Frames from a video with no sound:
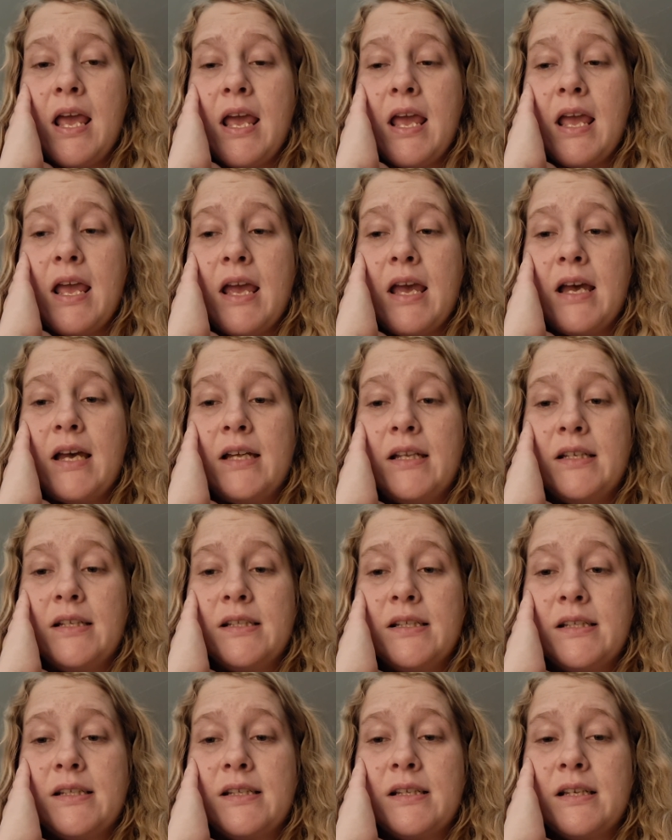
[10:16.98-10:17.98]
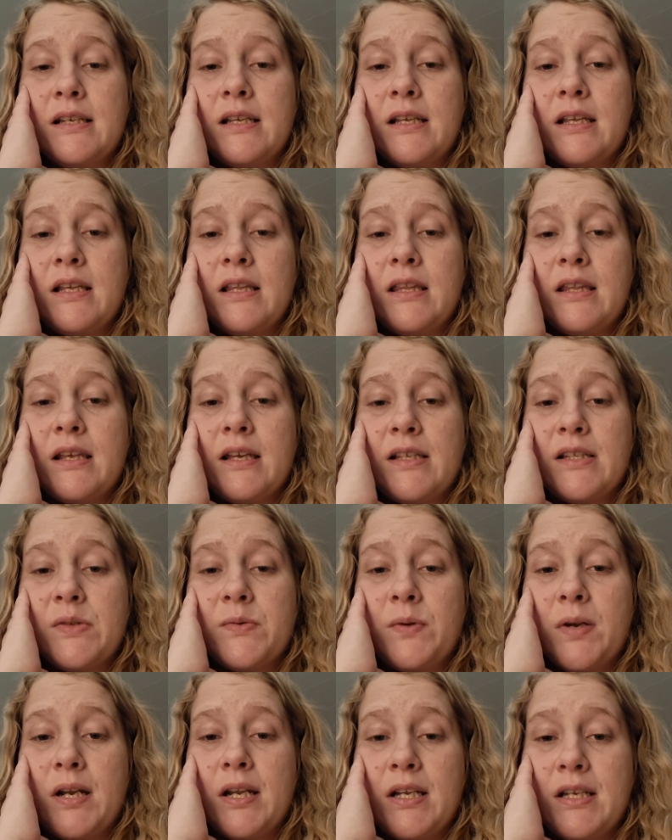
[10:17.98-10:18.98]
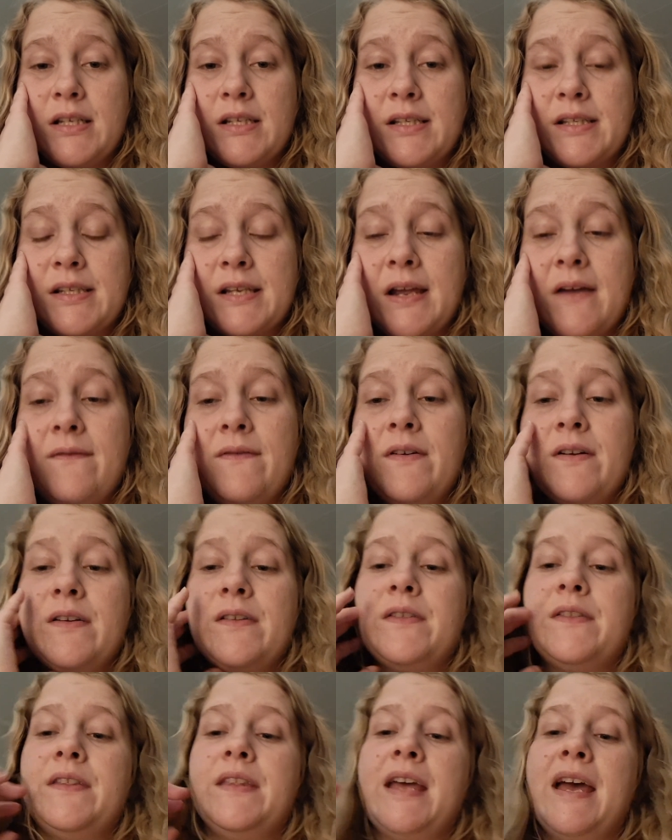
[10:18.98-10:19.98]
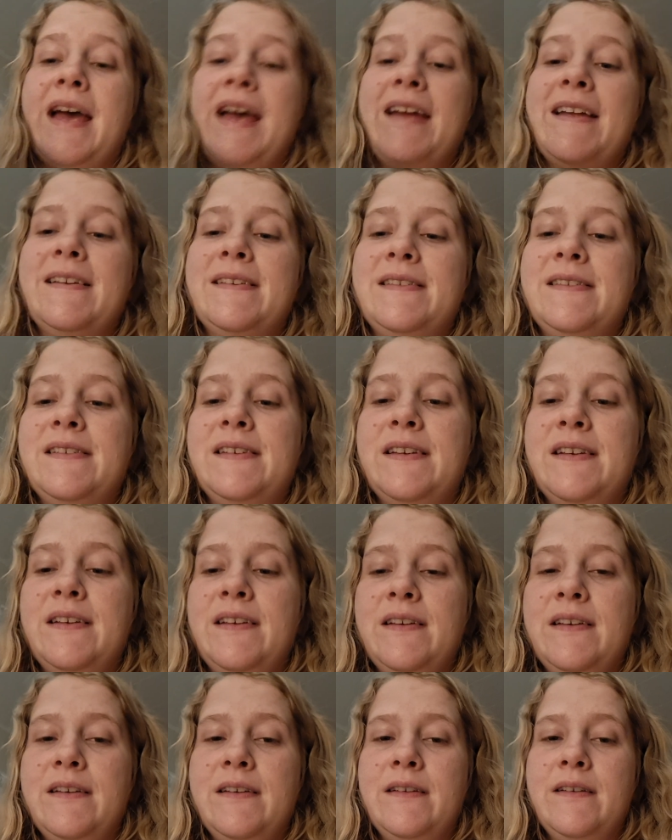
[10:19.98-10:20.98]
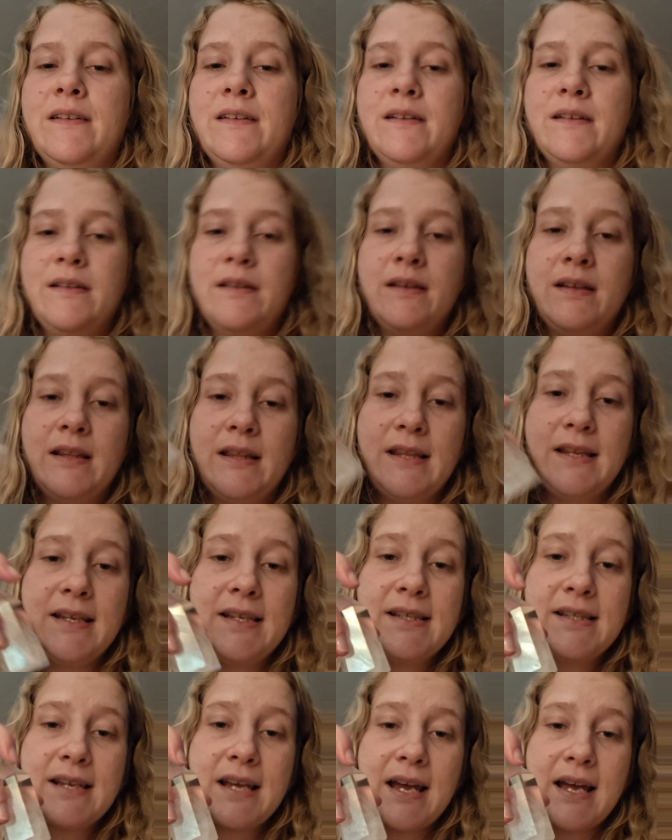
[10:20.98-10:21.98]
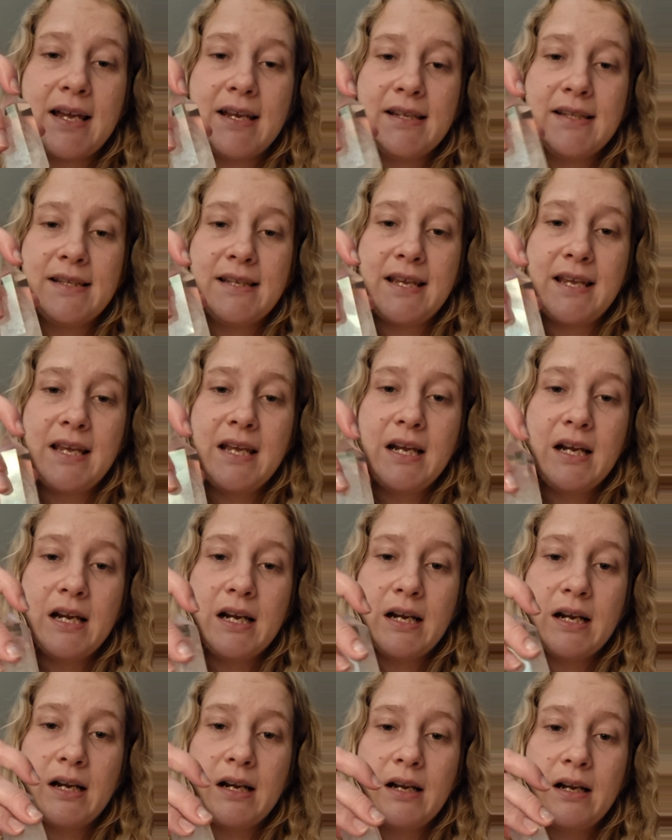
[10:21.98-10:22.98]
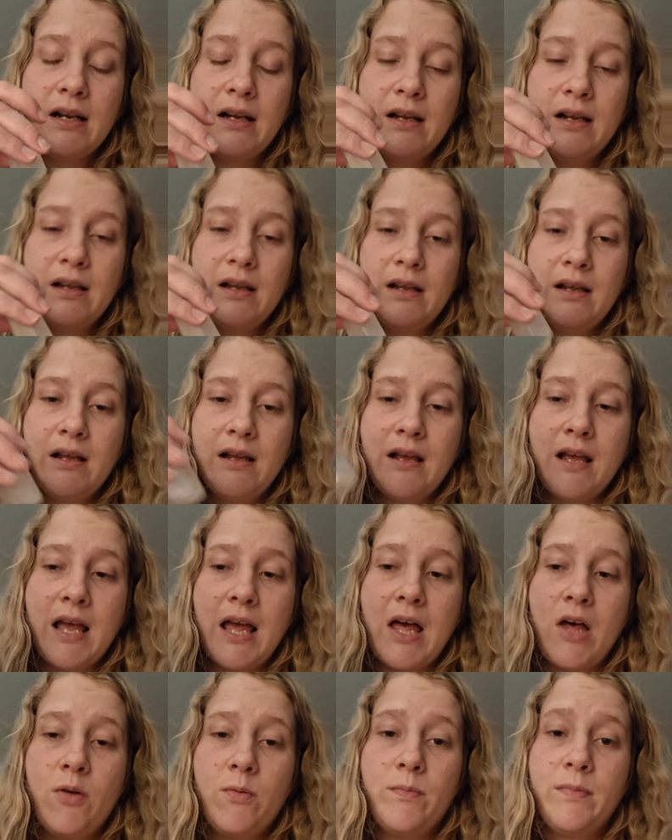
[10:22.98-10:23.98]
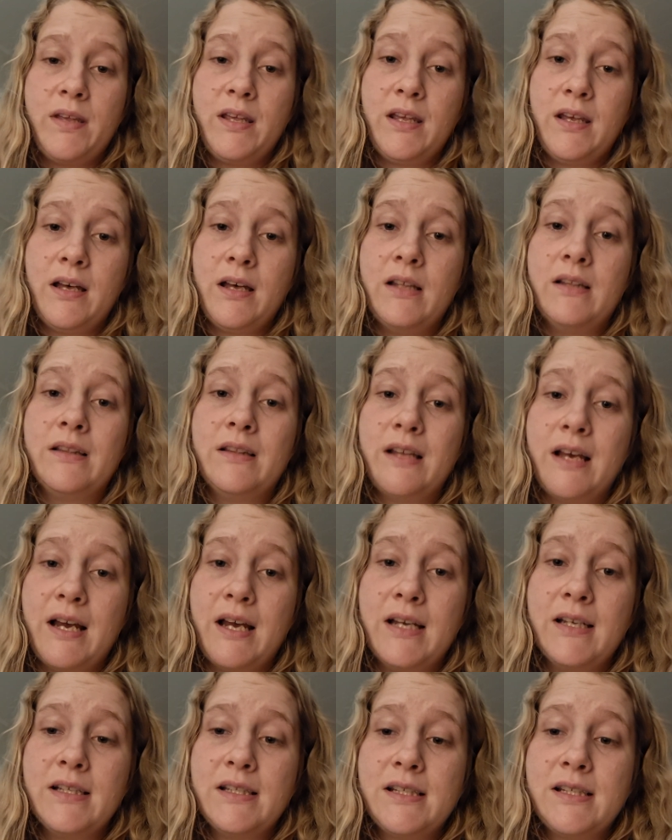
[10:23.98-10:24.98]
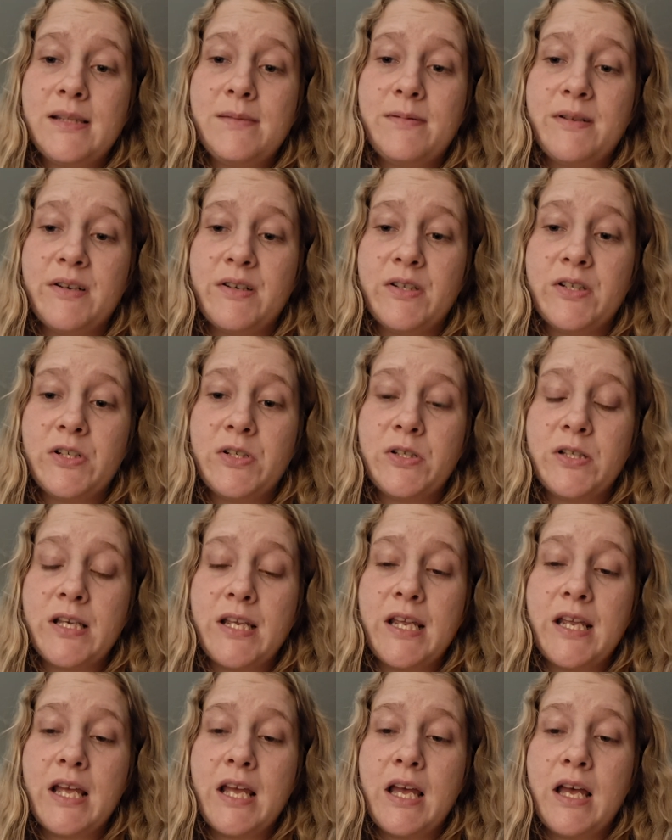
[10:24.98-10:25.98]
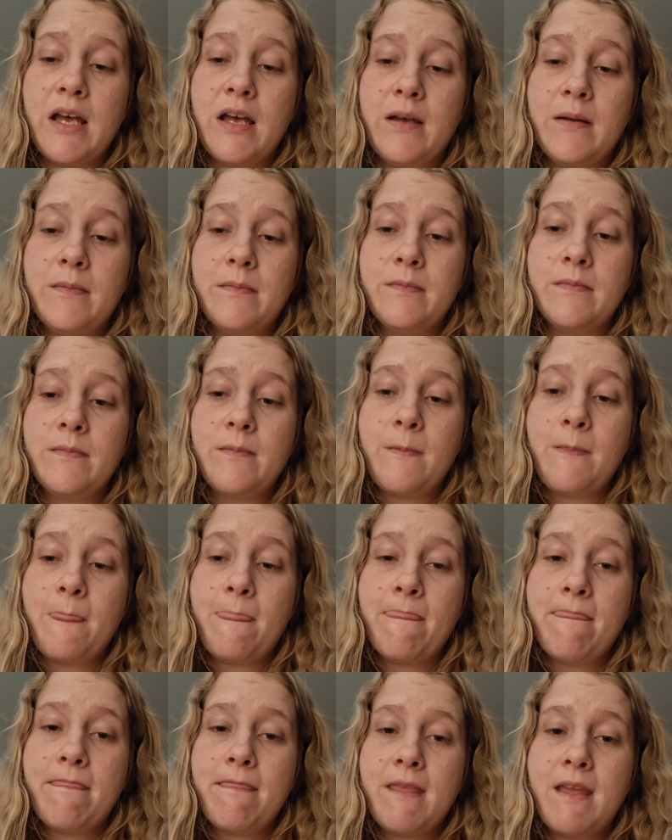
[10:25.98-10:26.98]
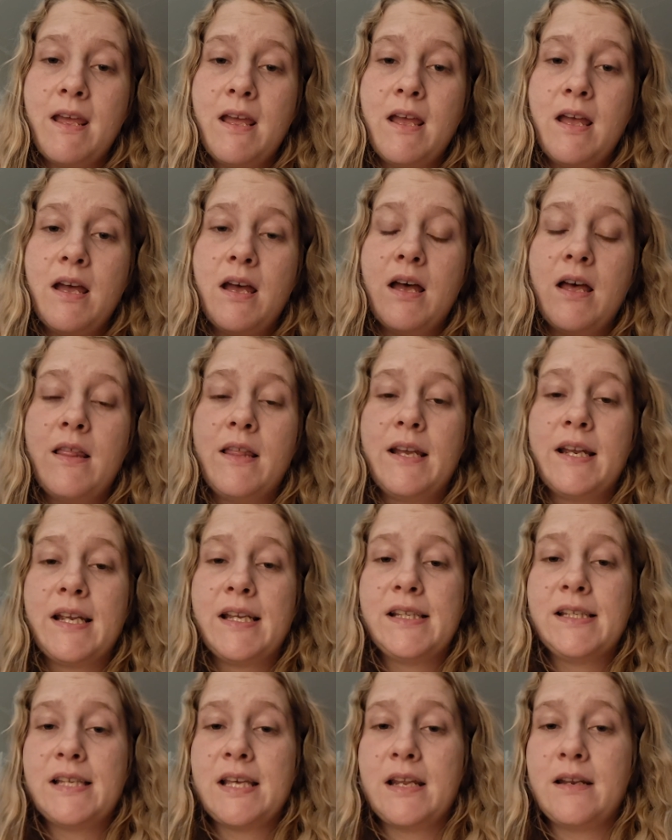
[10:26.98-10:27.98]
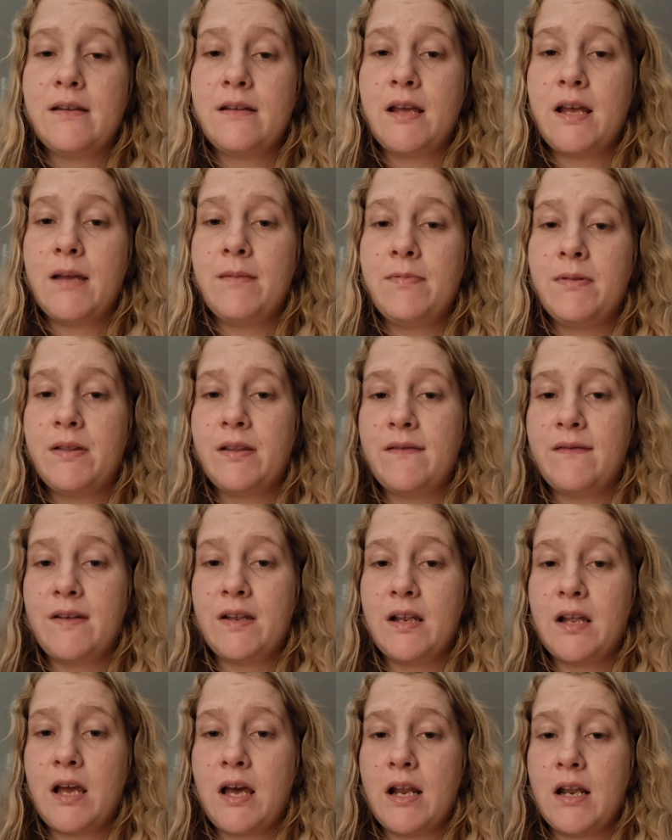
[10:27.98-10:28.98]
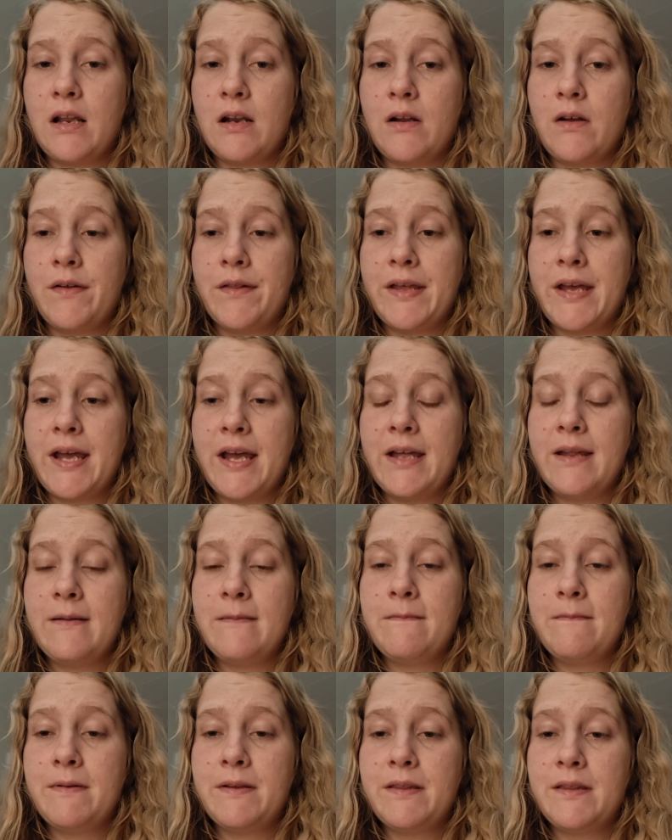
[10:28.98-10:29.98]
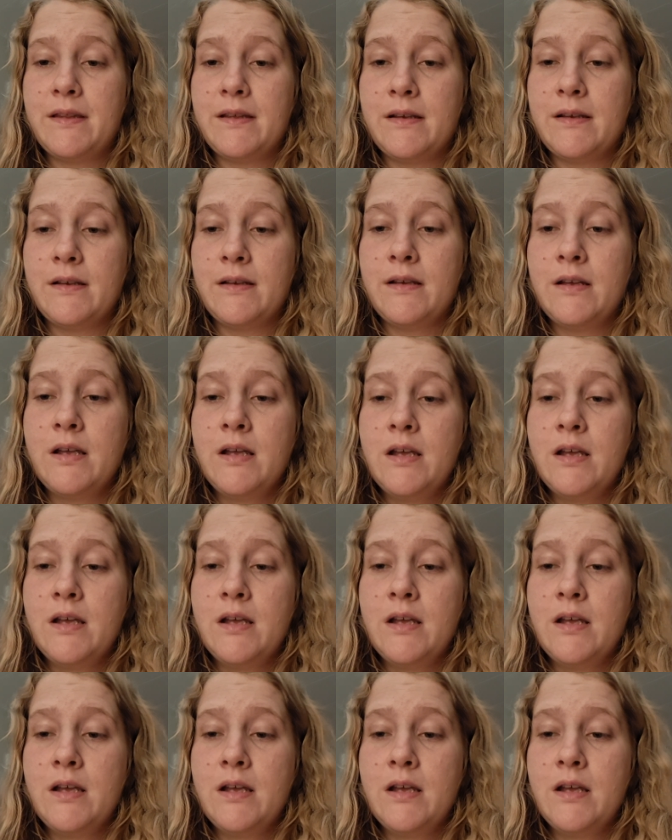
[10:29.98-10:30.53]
and that's when I discovered that these guys here helped me a lot spiritually. Like I said, I believe in God and all that, but the